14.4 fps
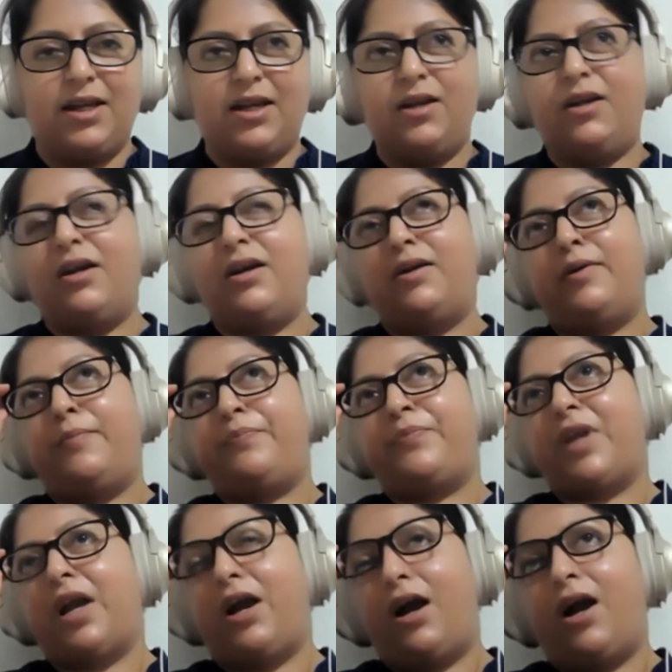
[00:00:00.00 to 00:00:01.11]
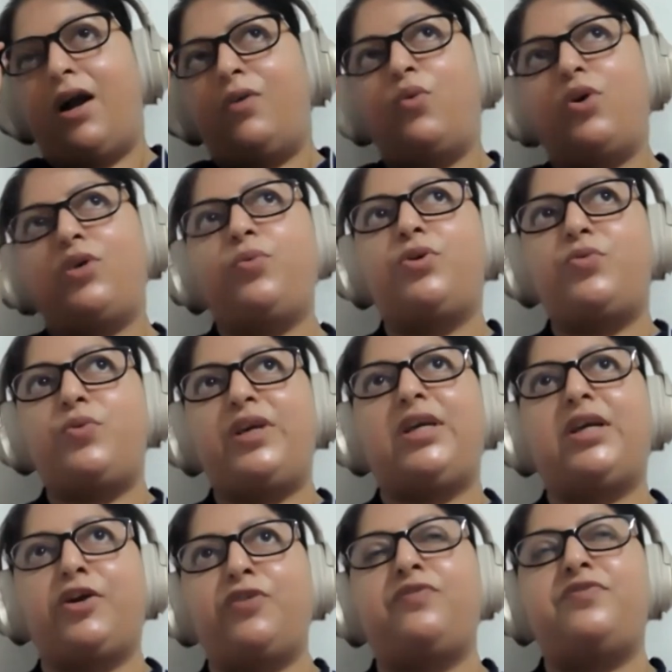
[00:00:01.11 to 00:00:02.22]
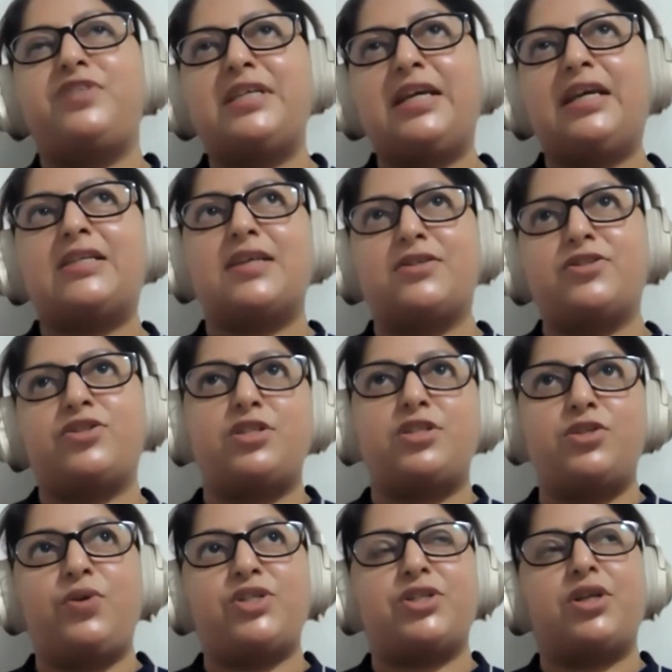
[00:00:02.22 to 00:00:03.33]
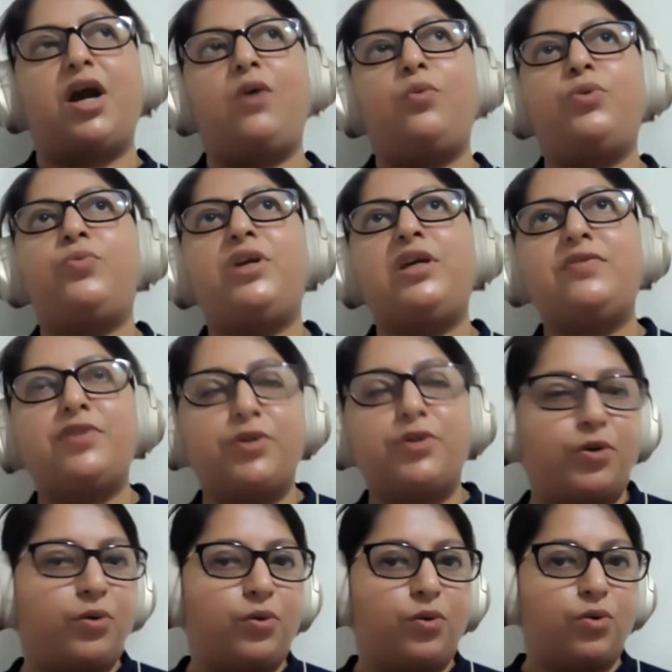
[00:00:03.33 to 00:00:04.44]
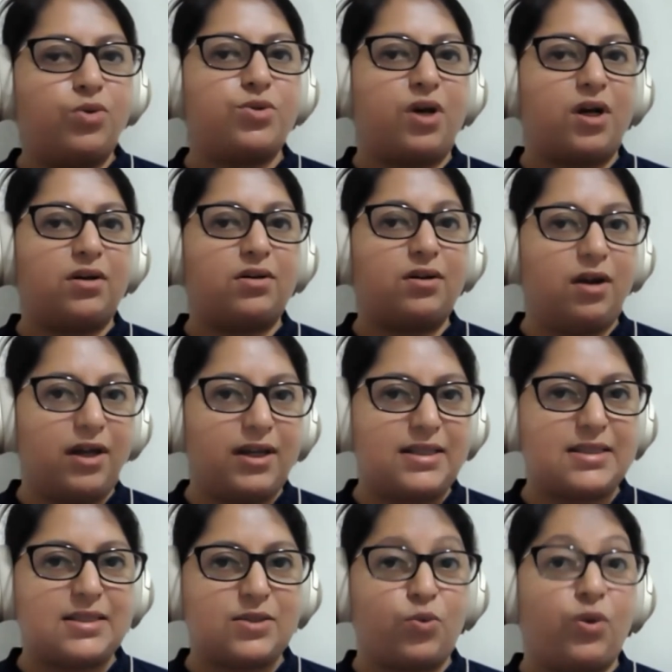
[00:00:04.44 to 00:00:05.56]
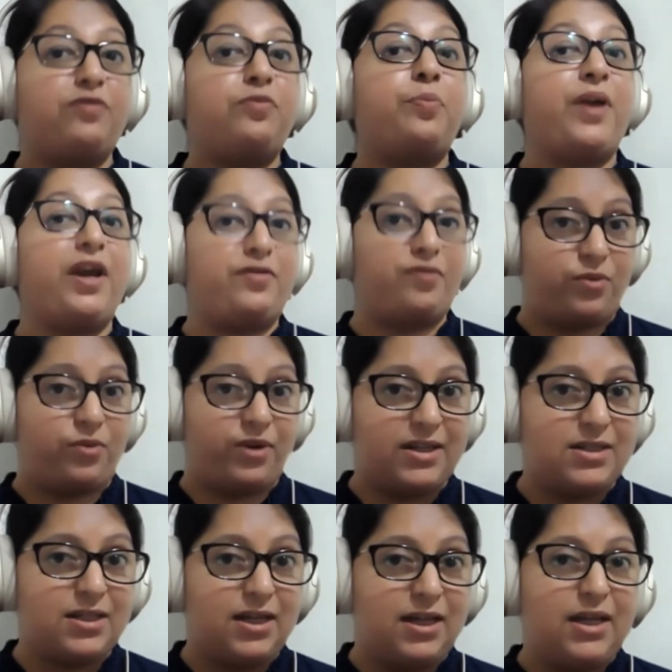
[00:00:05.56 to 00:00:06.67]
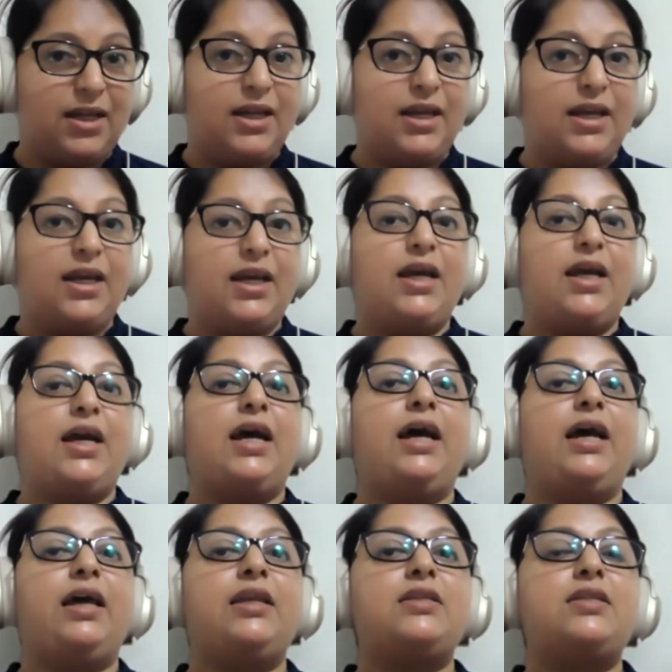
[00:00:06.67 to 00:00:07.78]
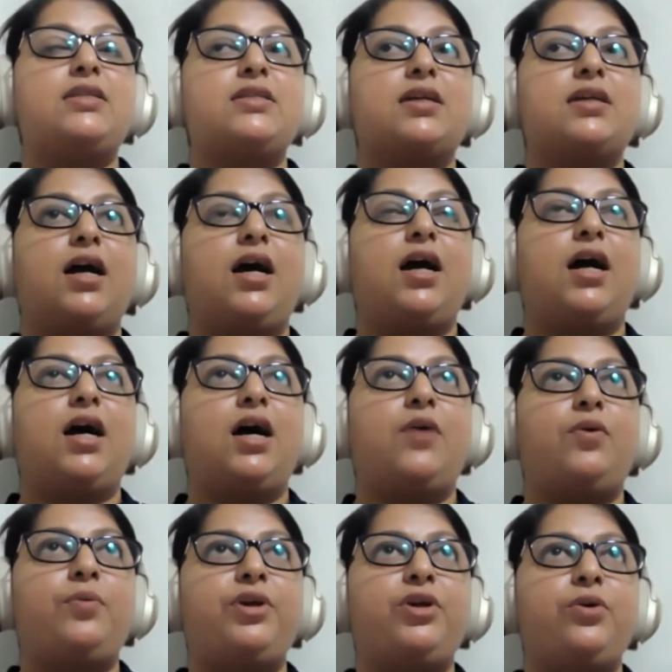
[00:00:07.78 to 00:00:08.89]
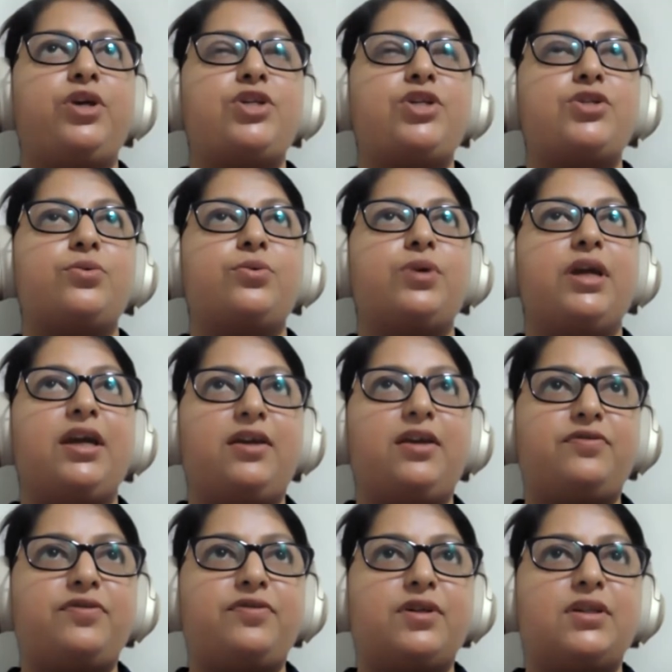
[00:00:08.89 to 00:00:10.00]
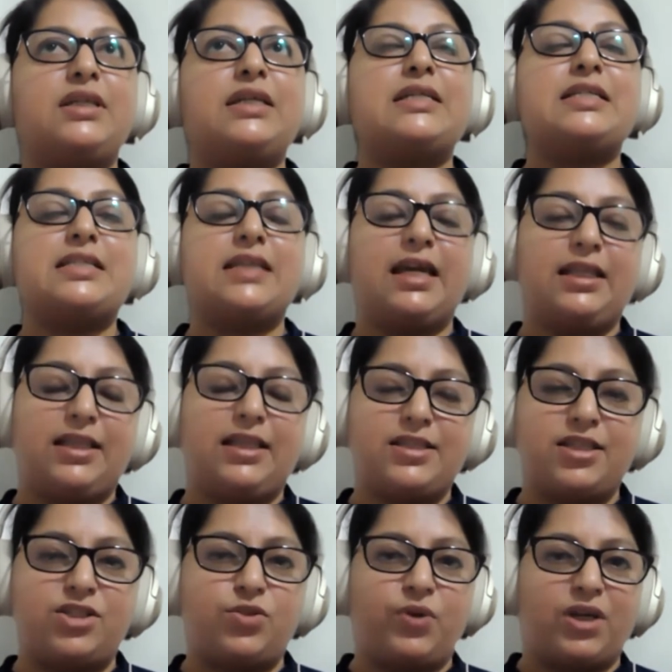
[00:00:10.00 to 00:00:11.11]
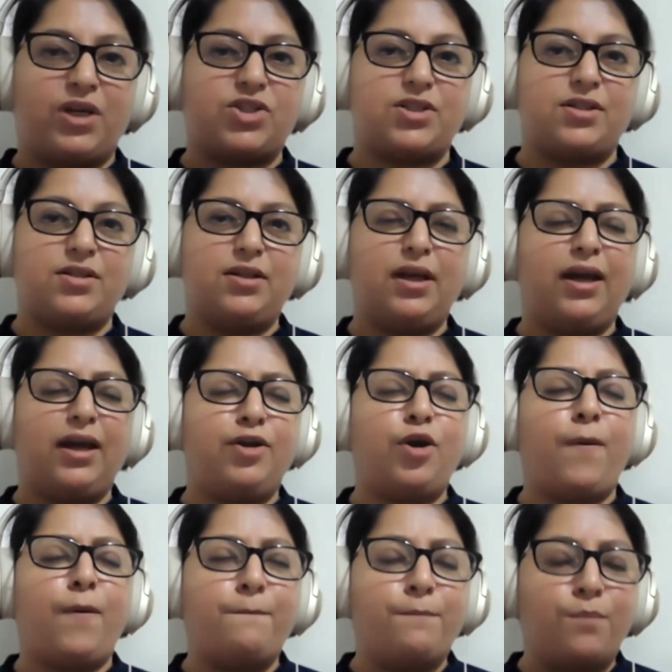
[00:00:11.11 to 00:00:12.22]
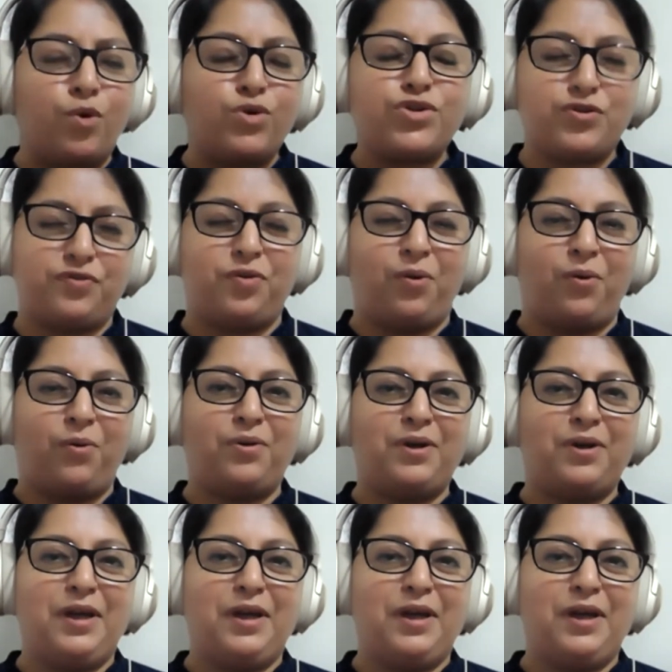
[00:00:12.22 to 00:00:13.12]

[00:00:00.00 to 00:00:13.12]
What would we kind of deal such a situation? How would we even go to our clients who have paid for it? And how are we going to even contain the situation? And most of all,